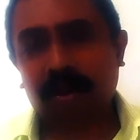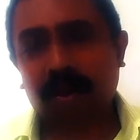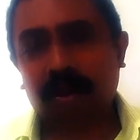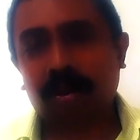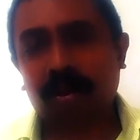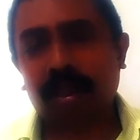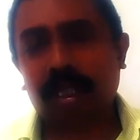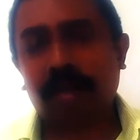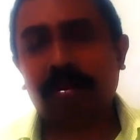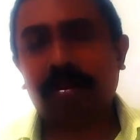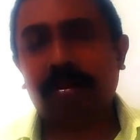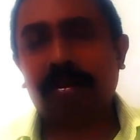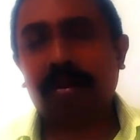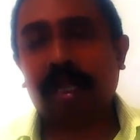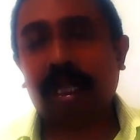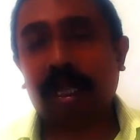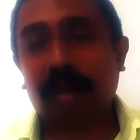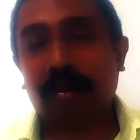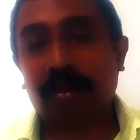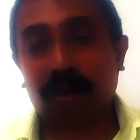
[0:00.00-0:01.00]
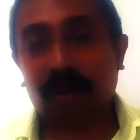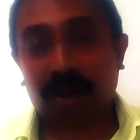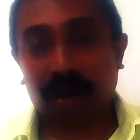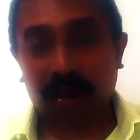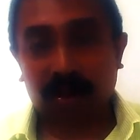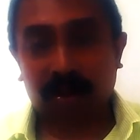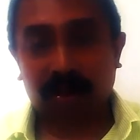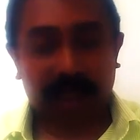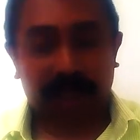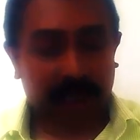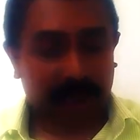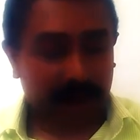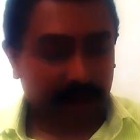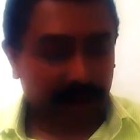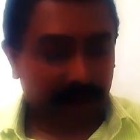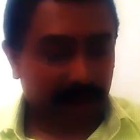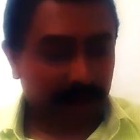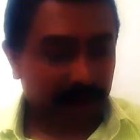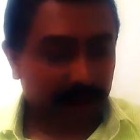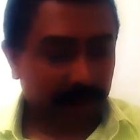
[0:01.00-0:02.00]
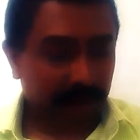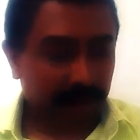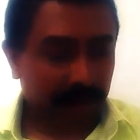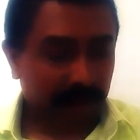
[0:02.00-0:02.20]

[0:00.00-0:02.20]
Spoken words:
throw them abusive words.